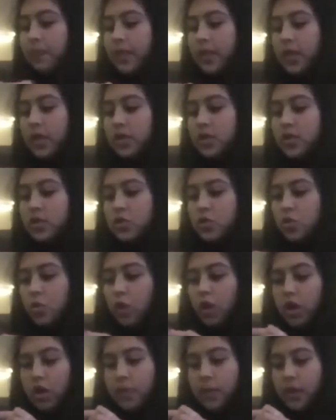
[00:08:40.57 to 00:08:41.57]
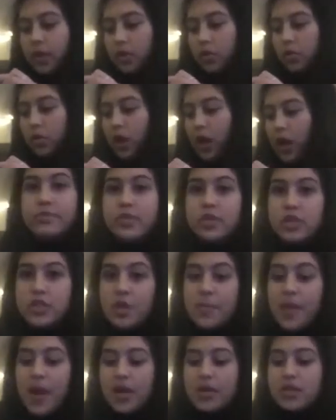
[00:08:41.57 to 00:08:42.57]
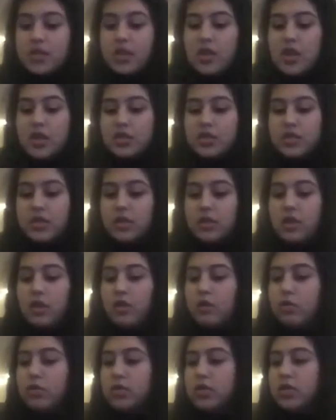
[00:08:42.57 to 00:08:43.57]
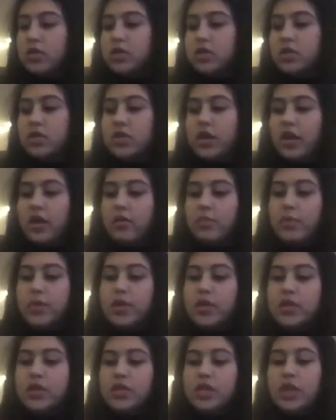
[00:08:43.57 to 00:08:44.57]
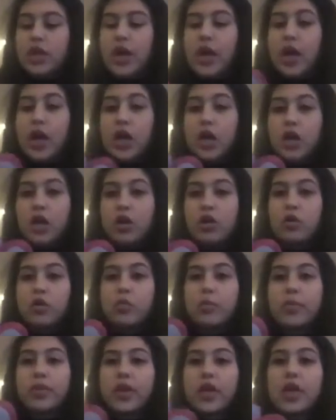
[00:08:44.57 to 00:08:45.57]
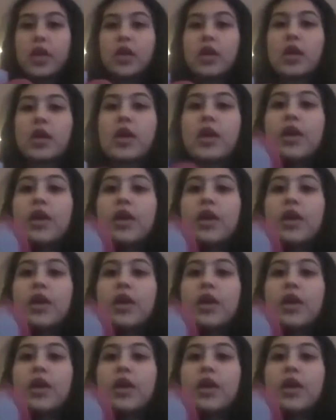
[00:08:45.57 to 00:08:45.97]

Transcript: this water bottle. TJ Maxx, the last thing I got was this hairbrush or hair comb thing